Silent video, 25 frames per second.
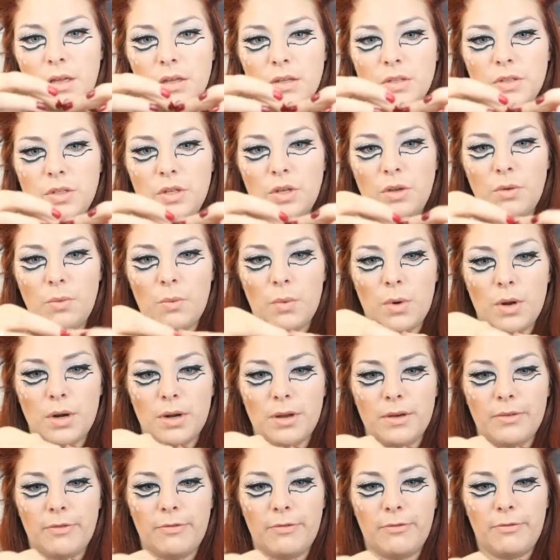So you want
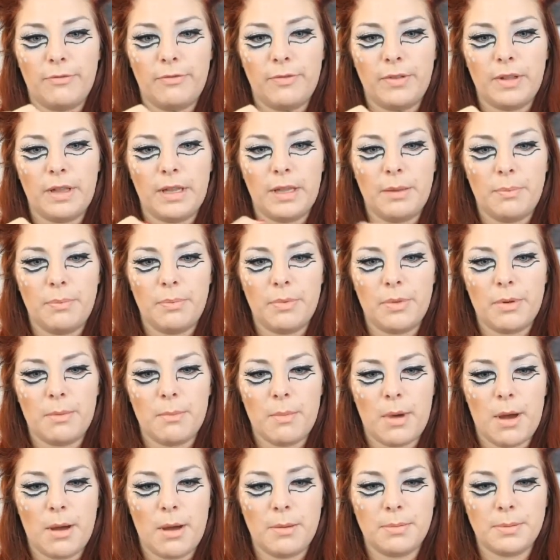to flip
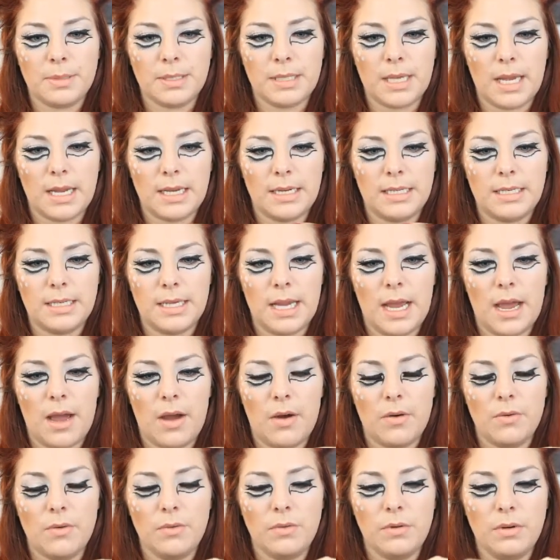them upside
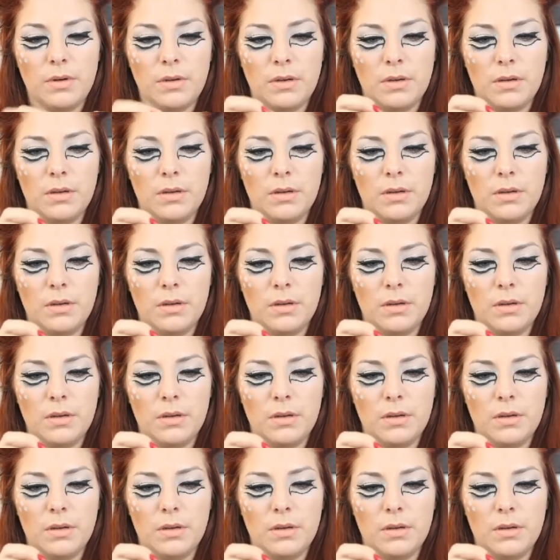down